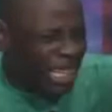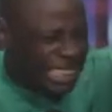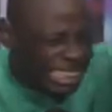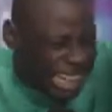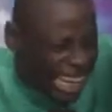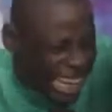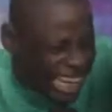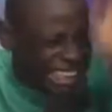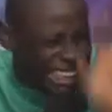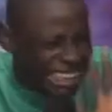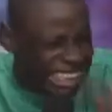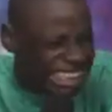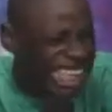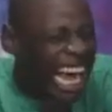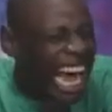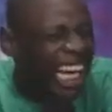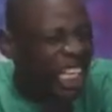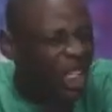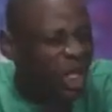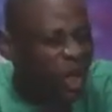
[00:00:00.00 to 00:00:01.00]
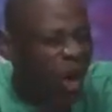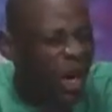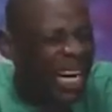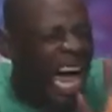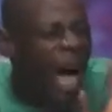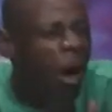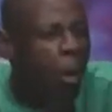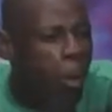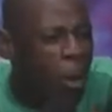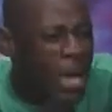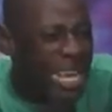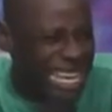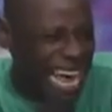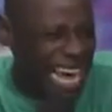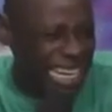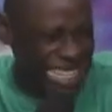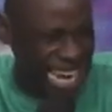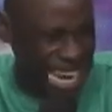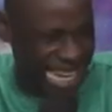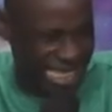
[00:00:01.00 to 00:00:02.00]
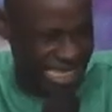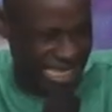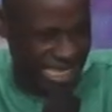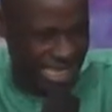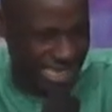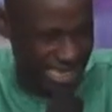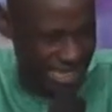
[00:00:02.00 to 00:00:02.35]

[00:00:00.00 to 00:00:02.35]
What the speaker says: Intentional wickedness.